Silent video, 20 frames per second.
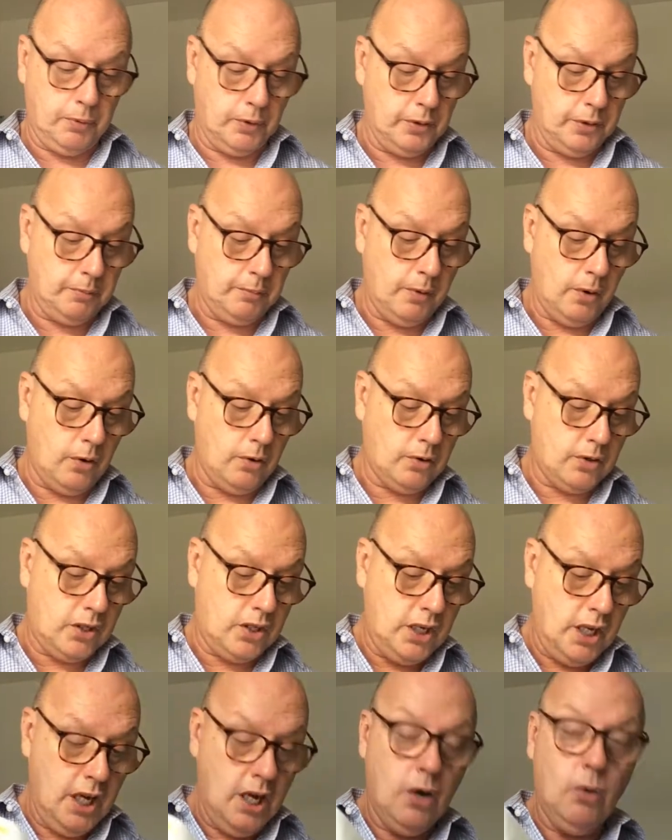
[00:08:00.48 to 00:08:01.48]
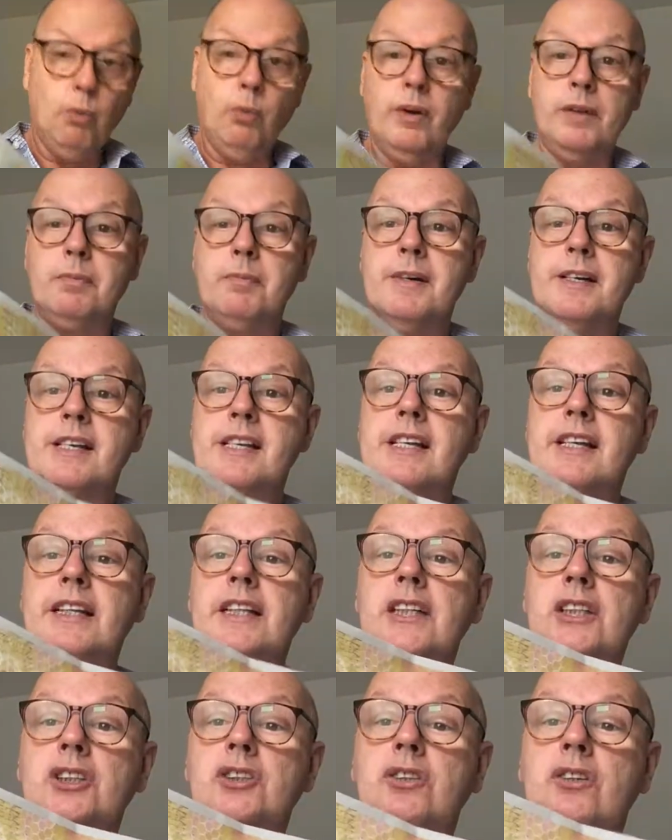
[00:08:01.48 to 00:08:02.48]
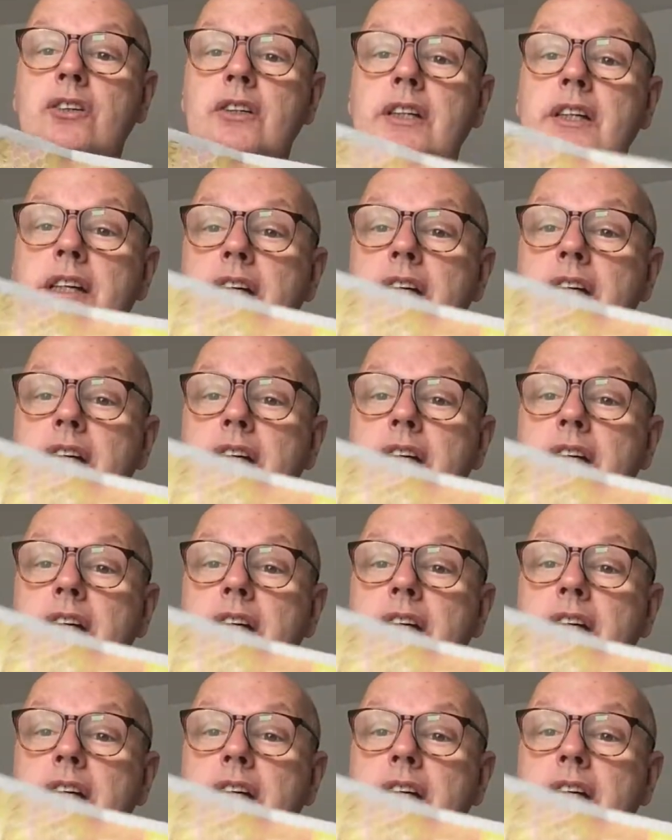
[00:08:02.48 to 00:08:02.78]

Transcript: or the box with my signature on it,